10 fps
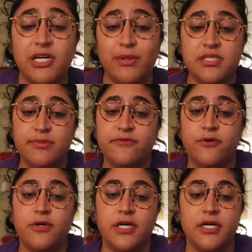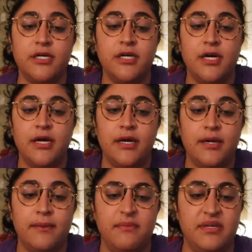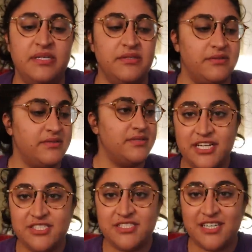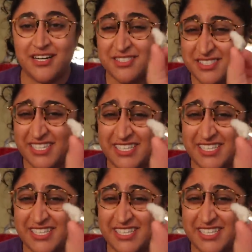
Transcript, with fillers: talked about this before. Ew. I just touched